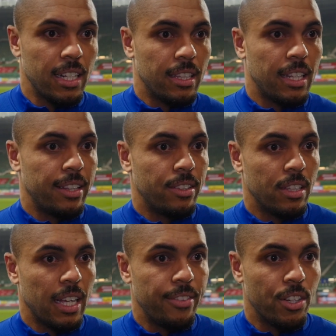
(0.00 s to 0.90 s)
and
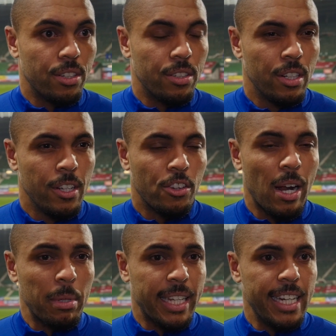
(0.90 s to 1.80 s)
their
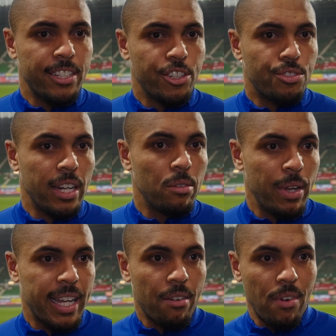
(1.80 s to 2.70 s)
application and training,
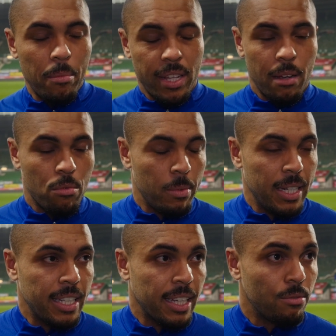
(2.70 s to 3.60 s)
we can't replicate what we
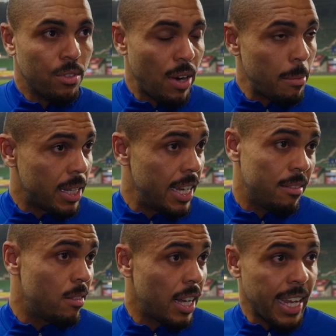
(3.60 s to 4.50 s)
need to replicate
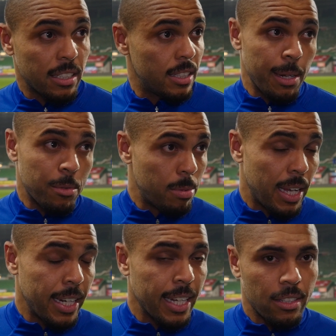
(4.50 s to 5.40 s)
against the teams we're
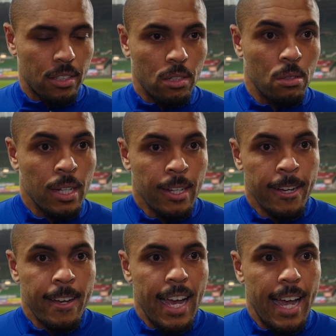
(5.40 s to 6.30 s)
playing against. So
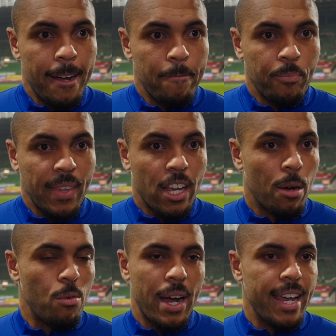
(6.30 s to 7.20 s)
they
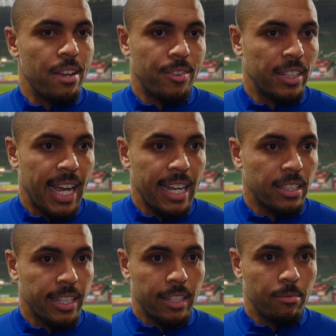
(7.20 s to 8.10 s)
come away, they're
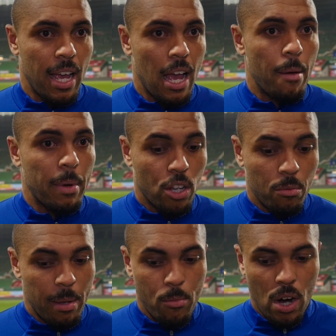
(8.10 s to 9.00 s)
fantastic. I
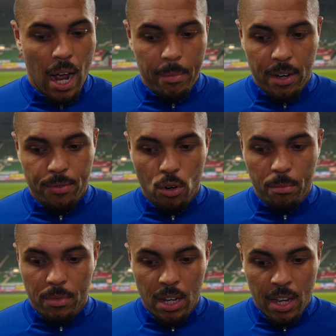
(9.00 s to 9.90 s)
couldn't be more happier for
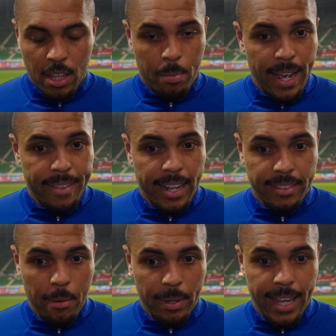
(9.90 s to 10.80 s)
them to play in that
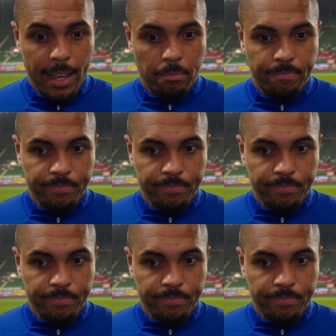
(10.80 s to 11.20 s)
type of game.